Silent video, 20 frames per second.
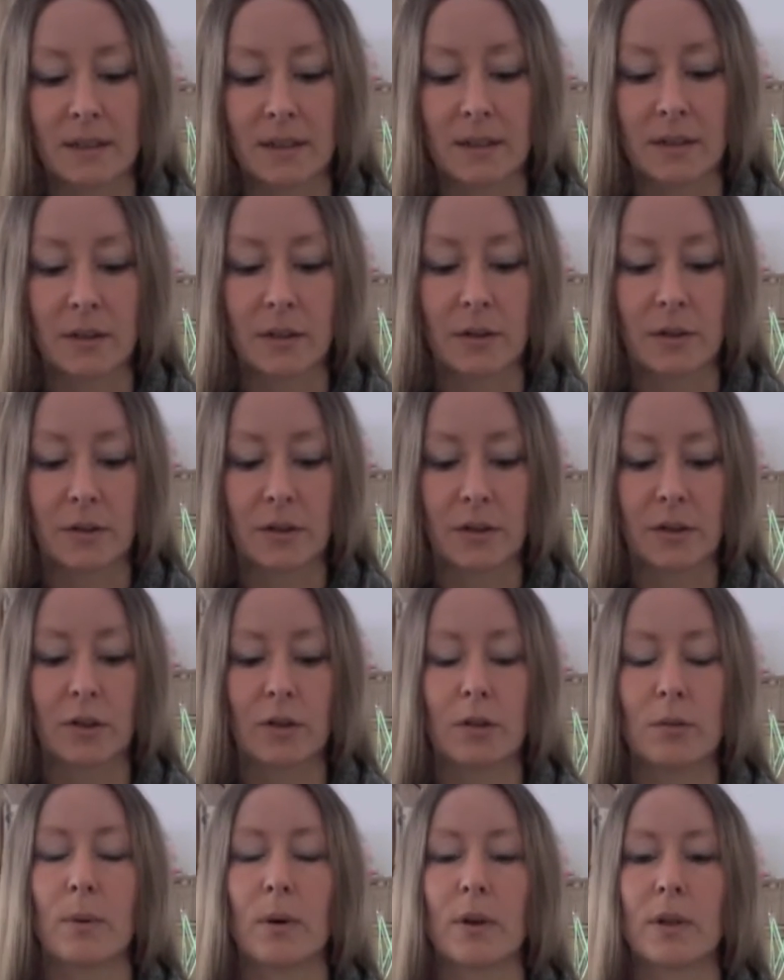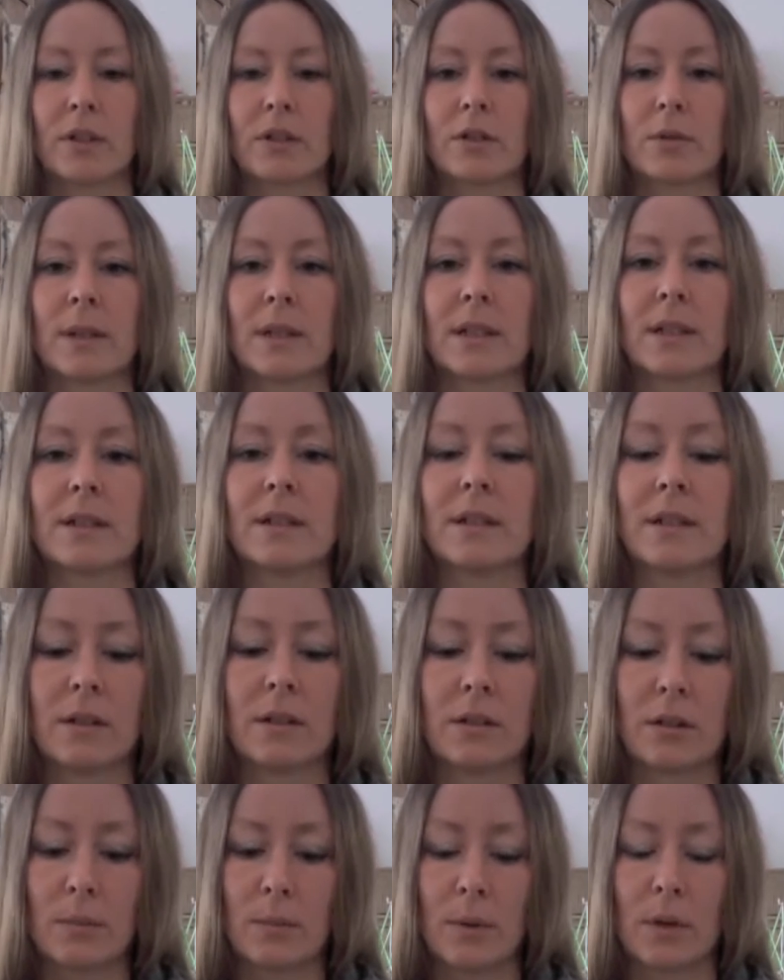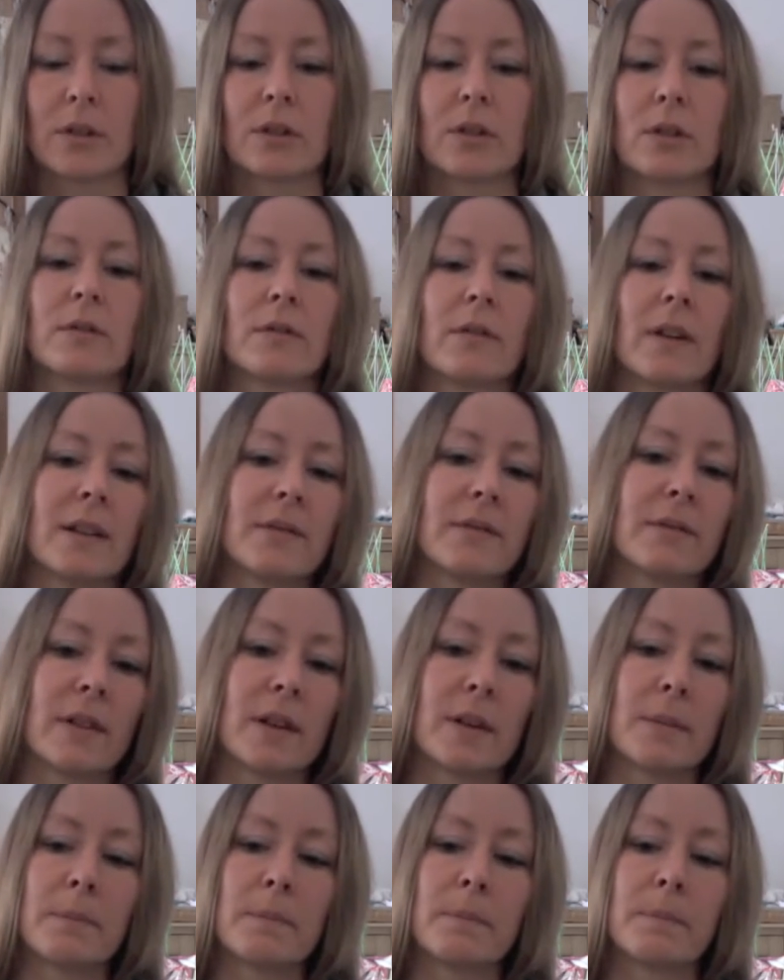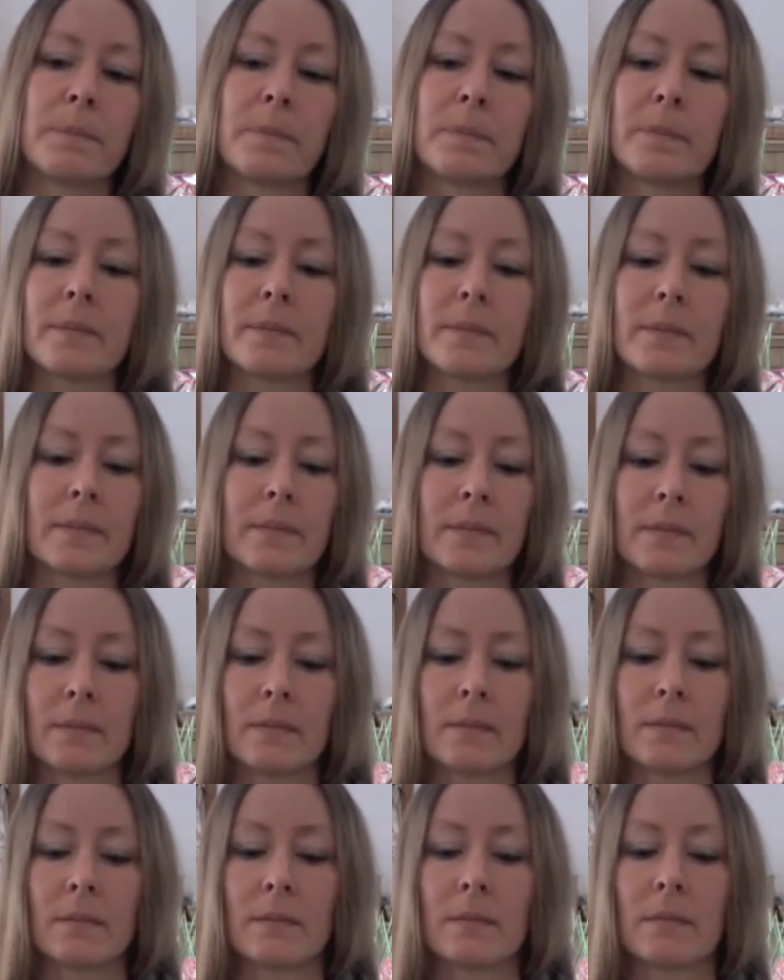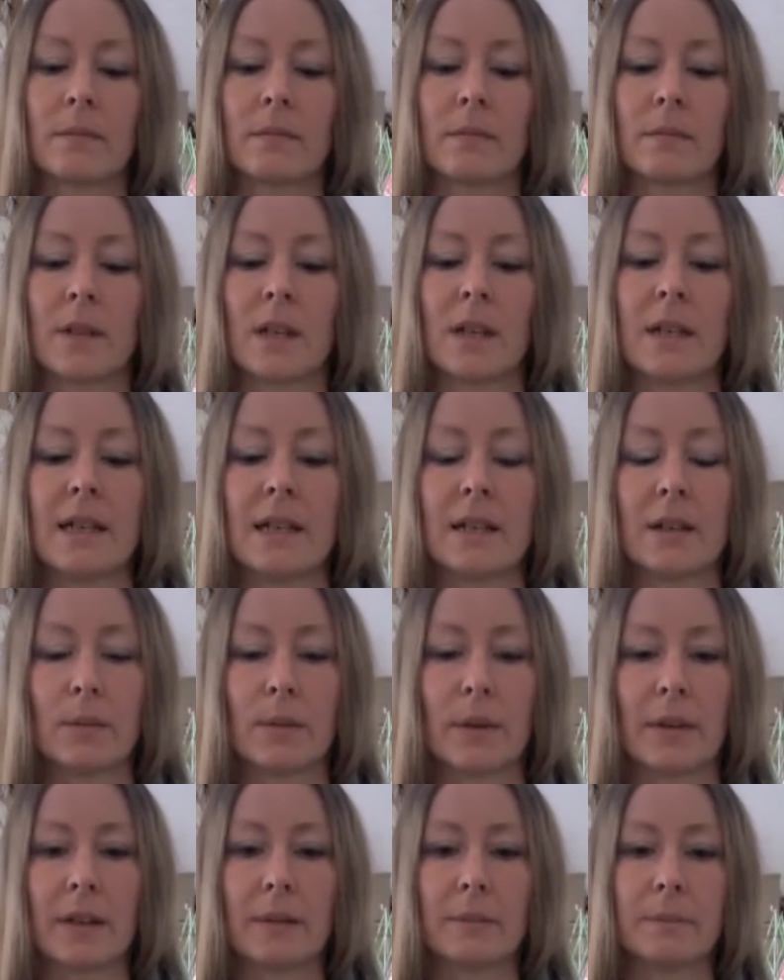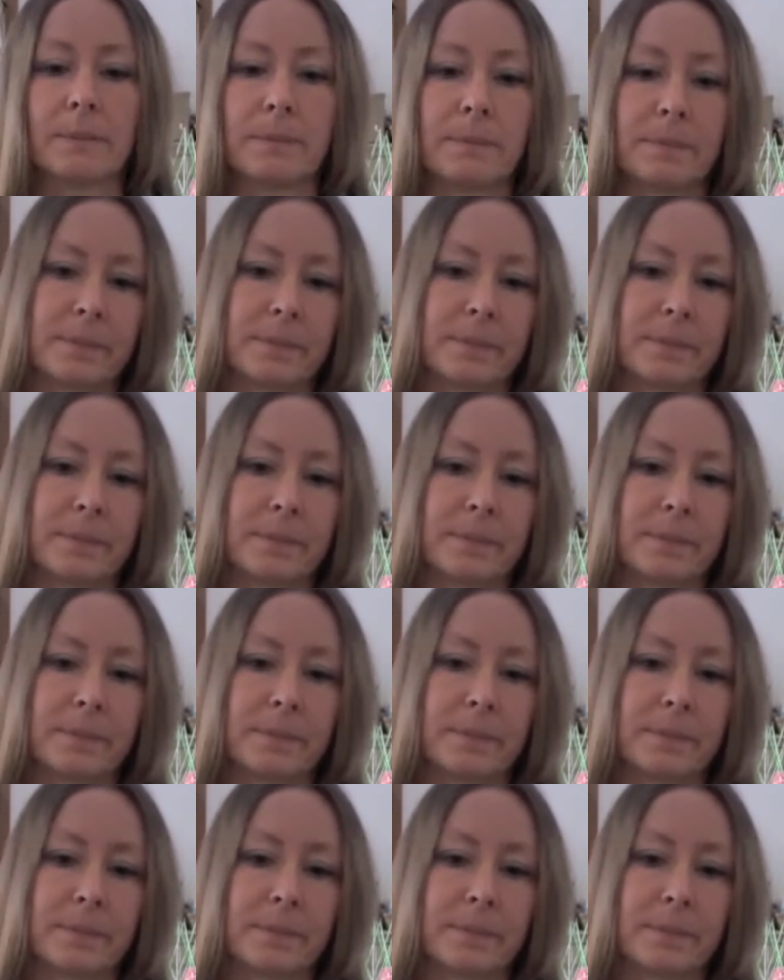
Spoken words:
that you use a 2.25 needle with it.